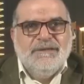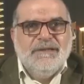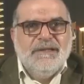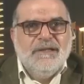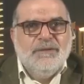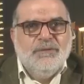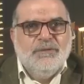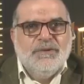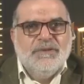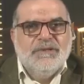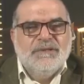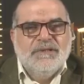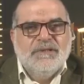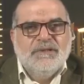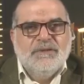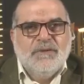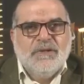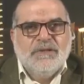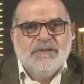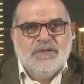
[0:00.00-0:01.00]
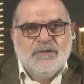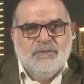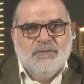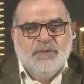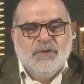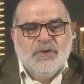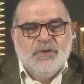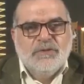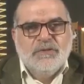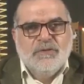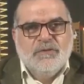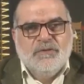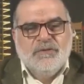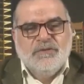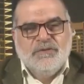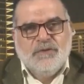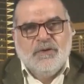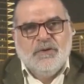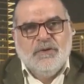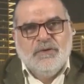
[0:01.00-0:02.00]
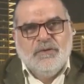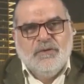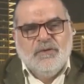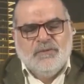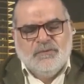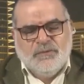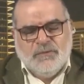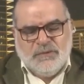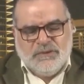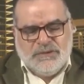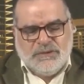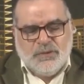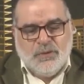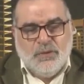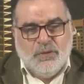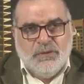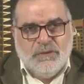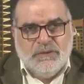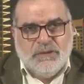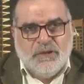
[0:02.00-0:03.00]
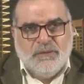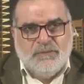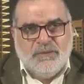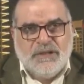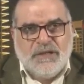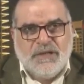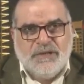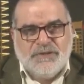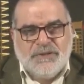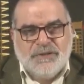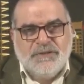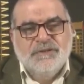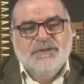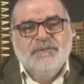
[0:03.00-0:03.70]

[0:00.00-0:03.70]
deal with the situation because of its all complications.